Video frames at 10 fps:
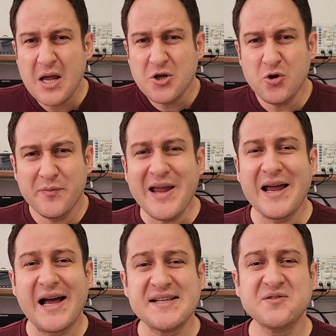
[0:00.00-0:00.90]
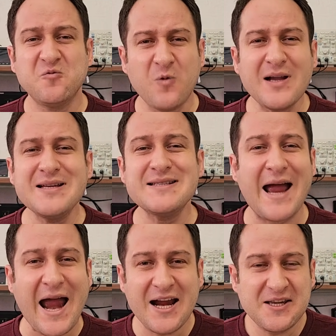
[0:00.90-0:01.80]
You may ask, what is
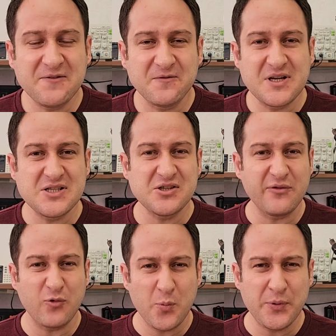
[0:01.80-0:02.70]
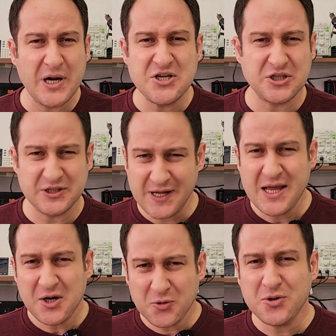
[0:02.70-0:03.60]
active region of operation?
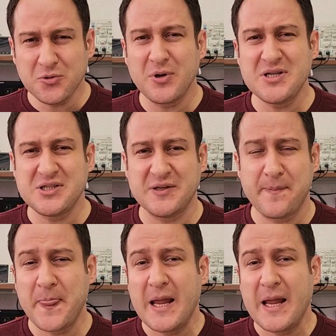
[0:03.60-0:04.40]
Good question.